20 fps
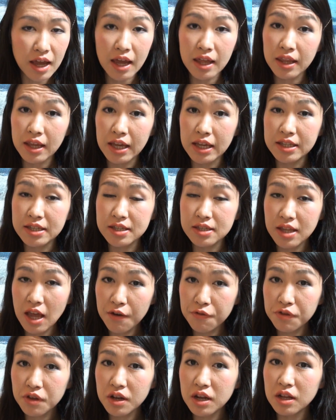and it's
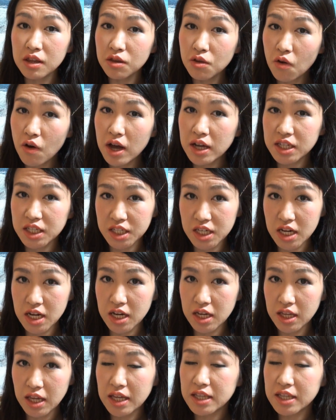definitely not a sheen.